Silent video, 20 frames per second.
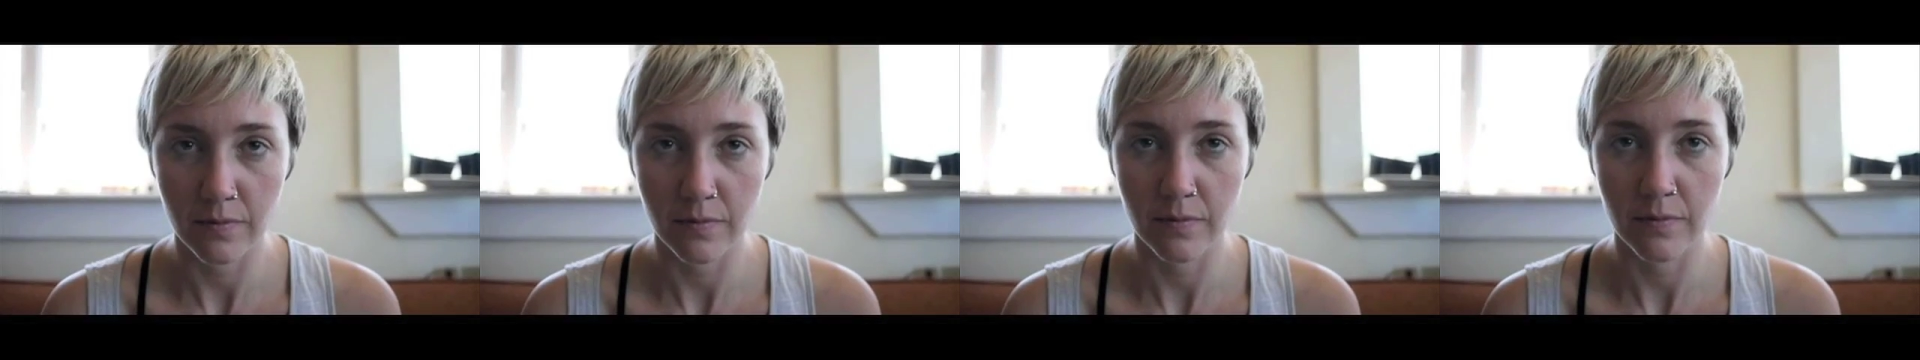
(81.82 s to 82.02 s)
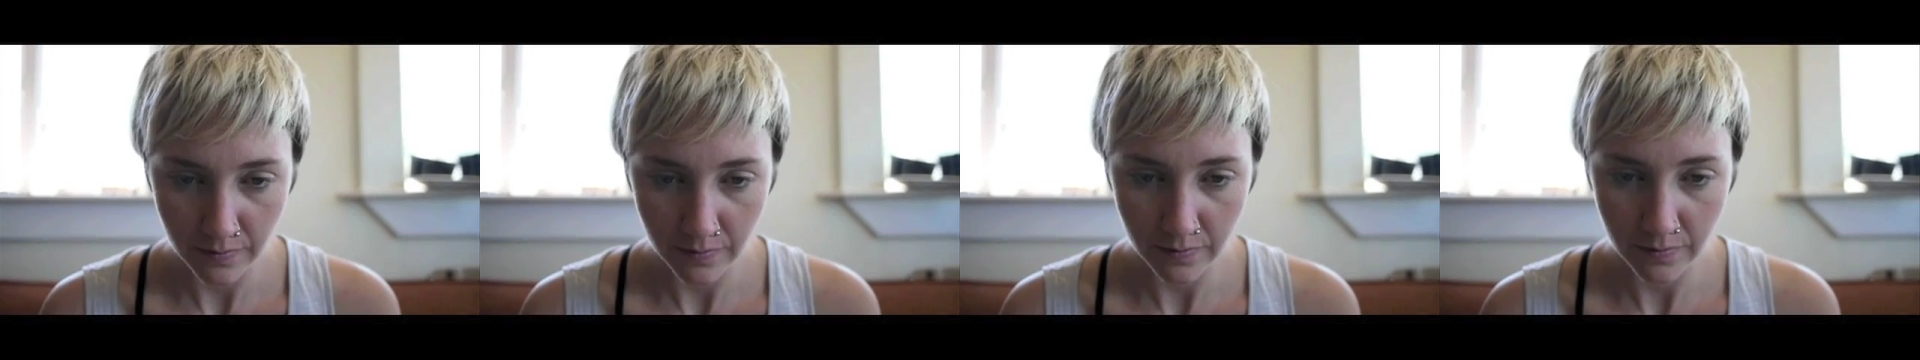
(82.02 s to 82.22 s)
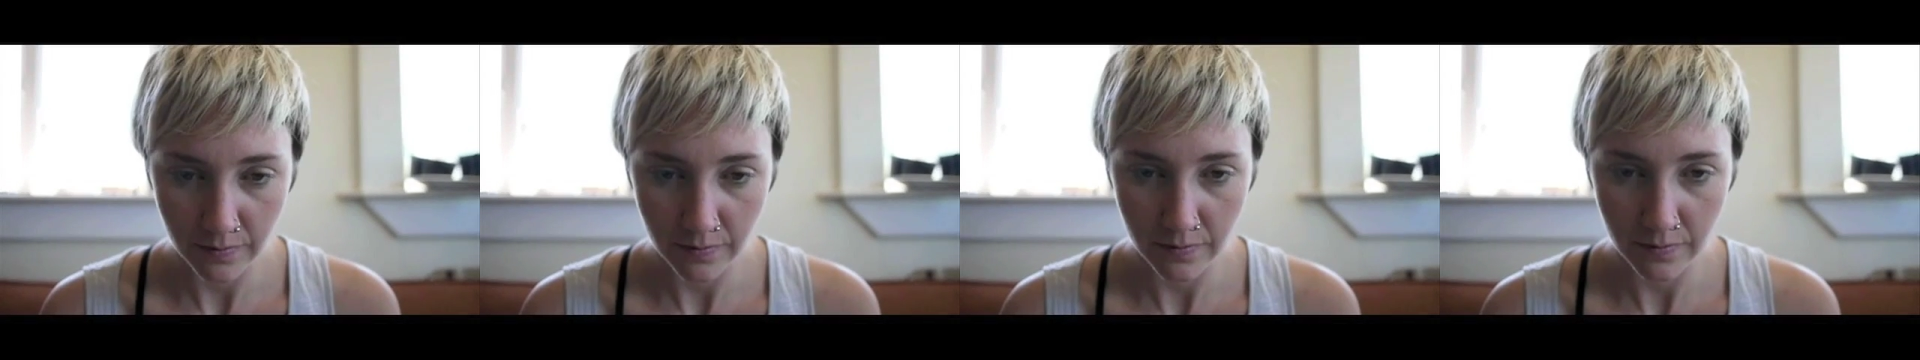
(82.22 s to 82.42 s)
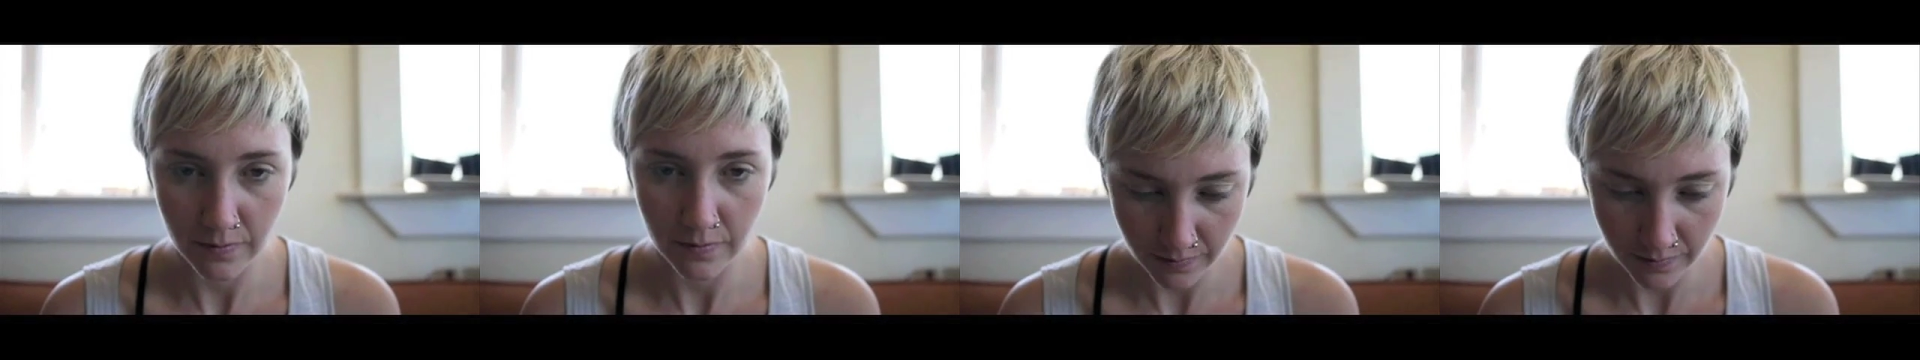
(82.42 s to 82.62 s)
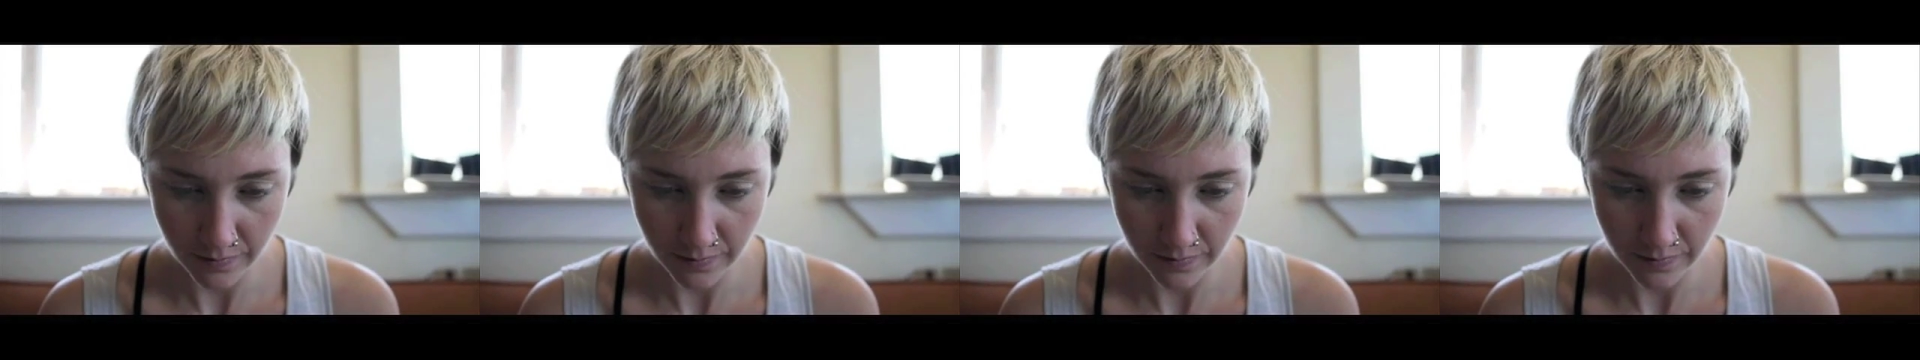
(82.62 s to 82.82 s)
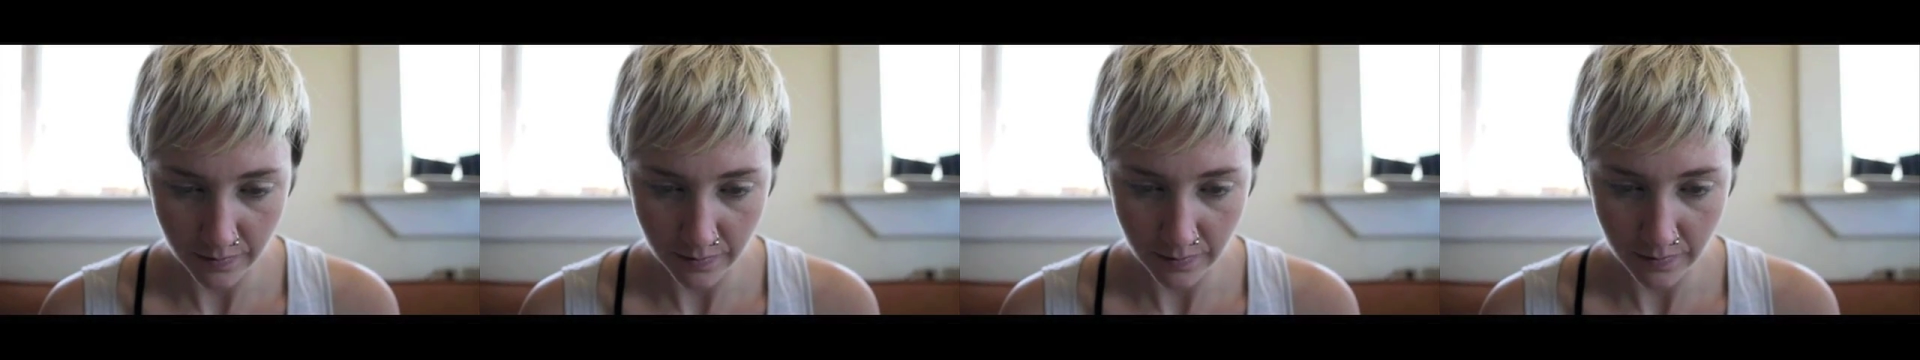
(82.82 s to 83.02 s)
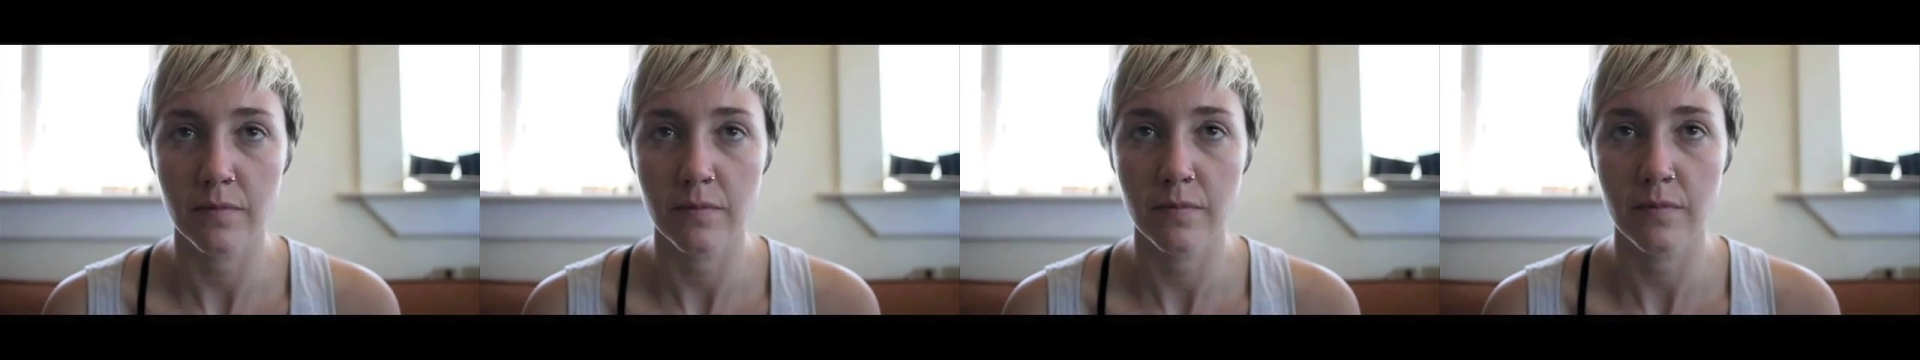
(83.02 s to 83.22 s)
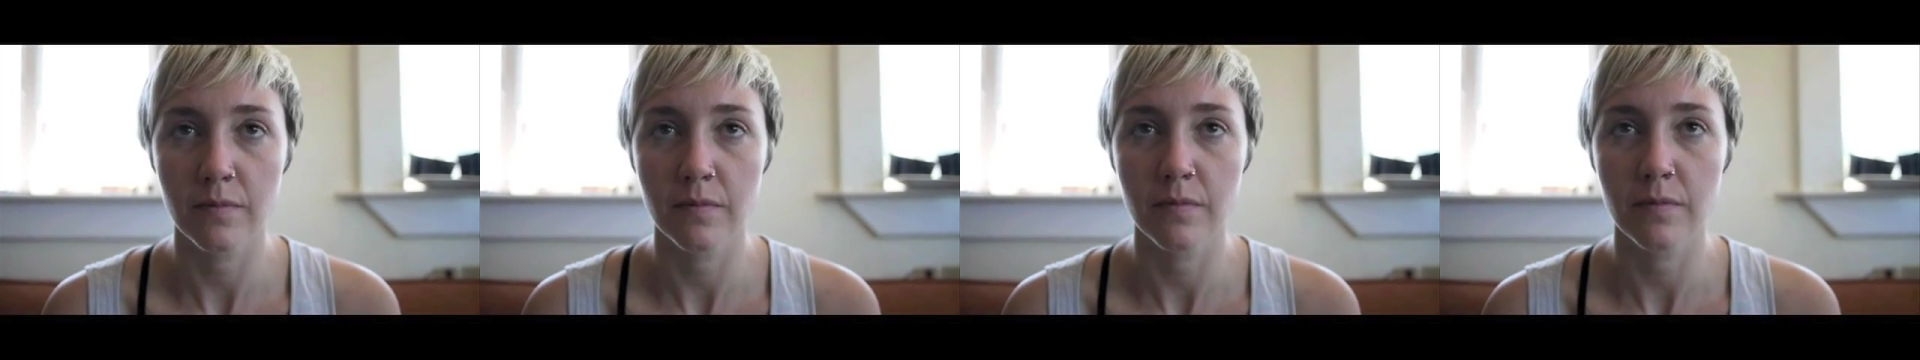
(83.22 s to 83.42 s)
half-second chunks
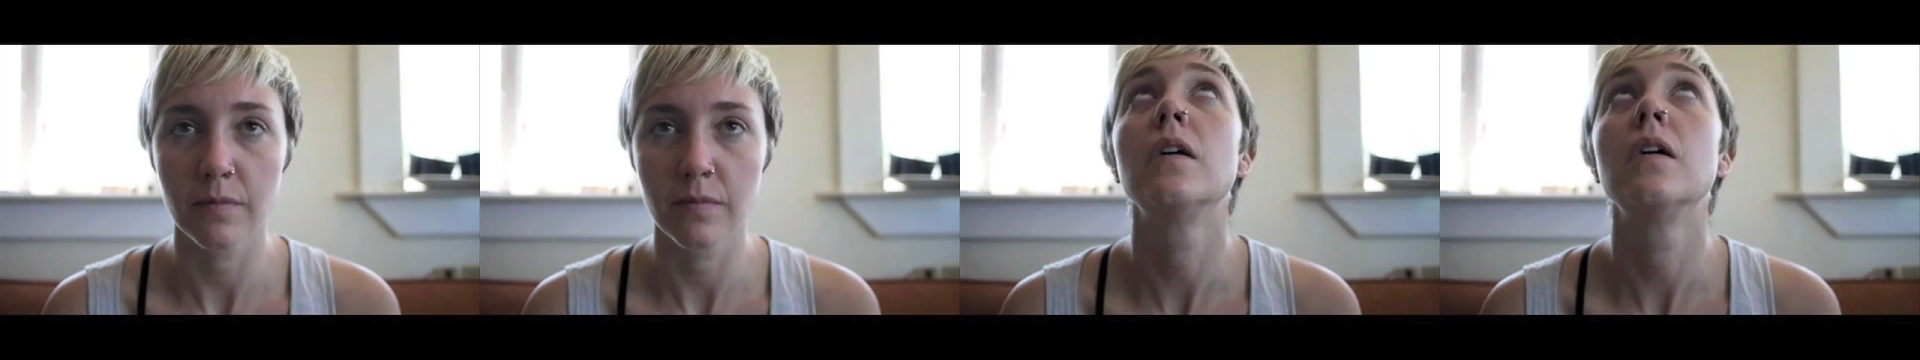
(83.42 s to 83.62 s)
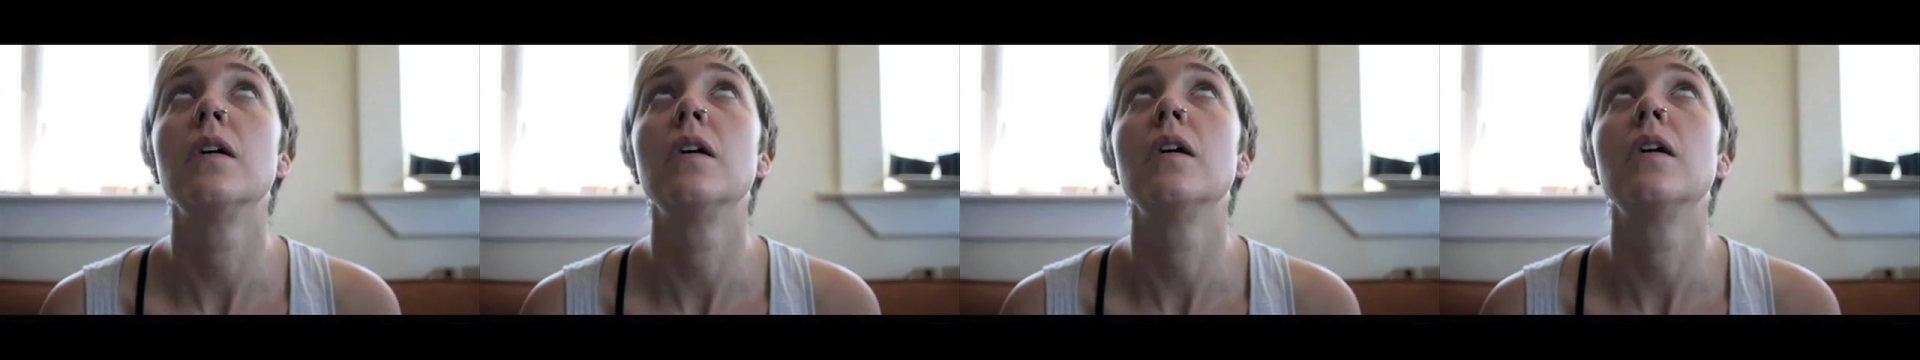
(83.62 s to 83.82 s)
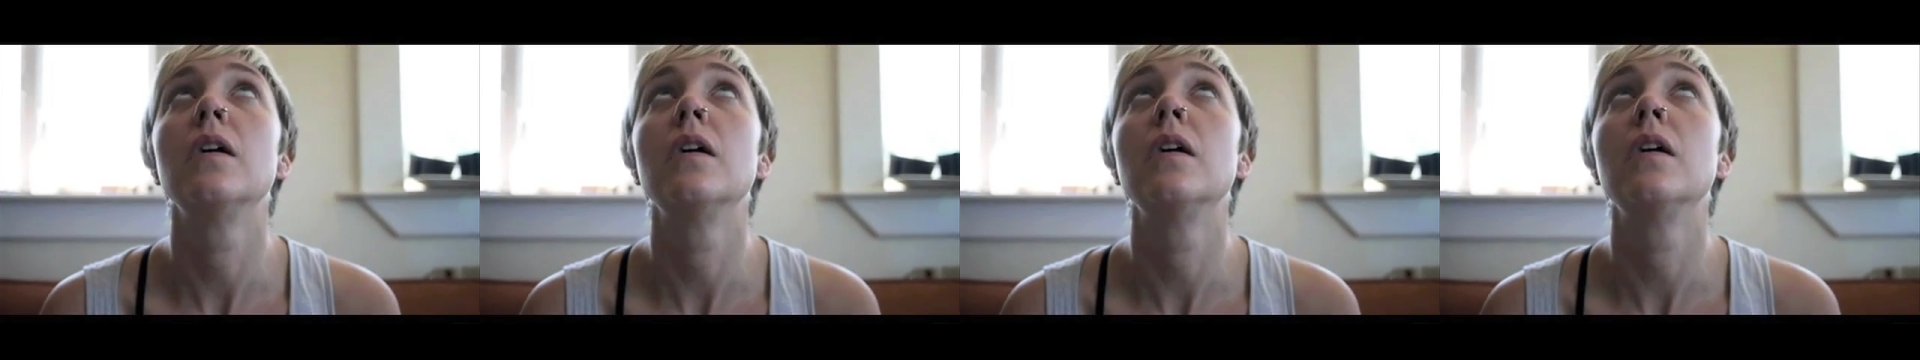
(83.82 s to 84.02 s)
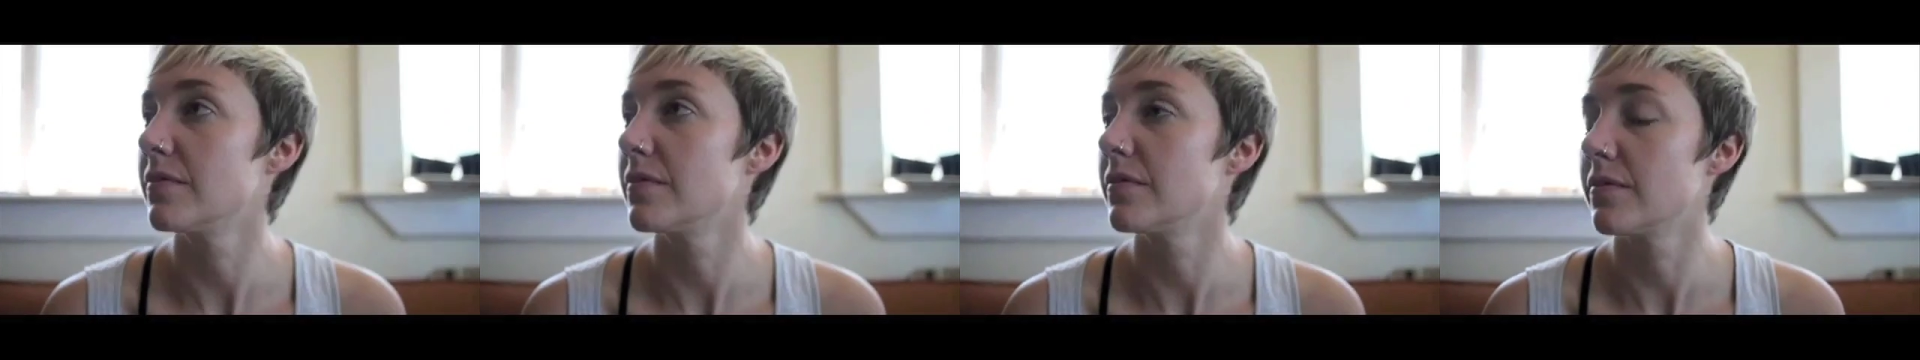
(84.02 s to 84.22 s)
from the whole